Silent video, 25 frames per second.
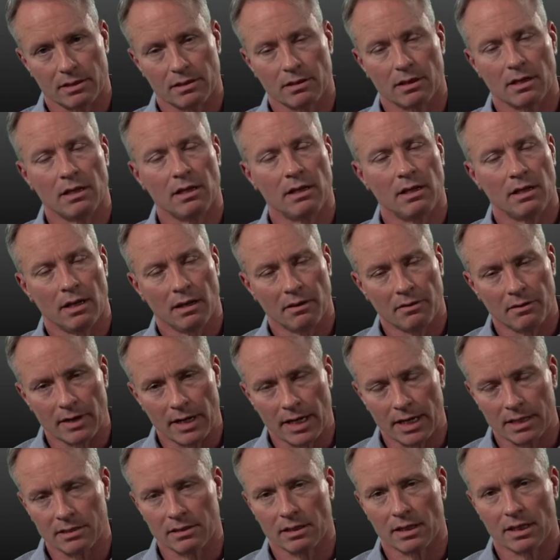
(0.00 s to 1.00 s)
Another
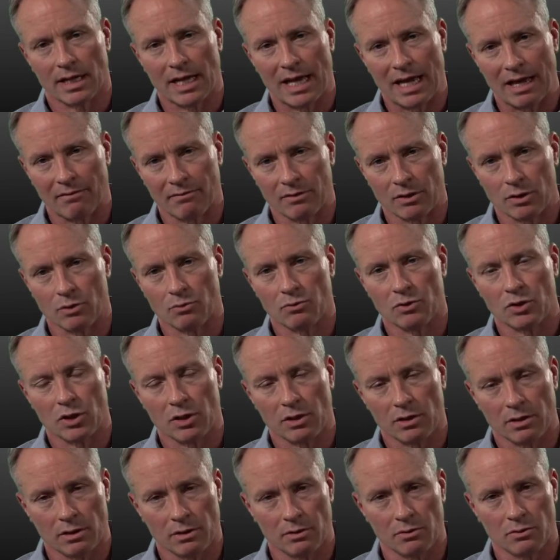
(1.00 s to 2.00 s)
excellent avenue to
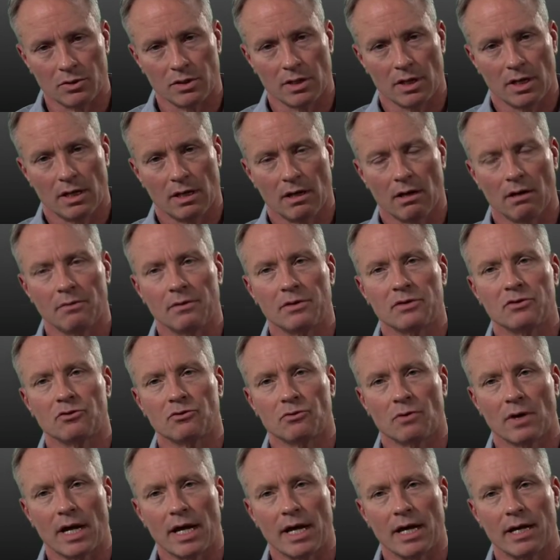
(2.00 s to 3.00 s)
use on this
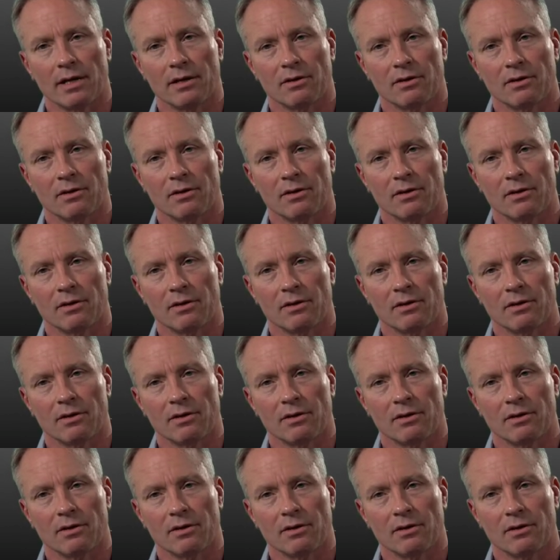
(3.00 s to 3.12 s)
dry,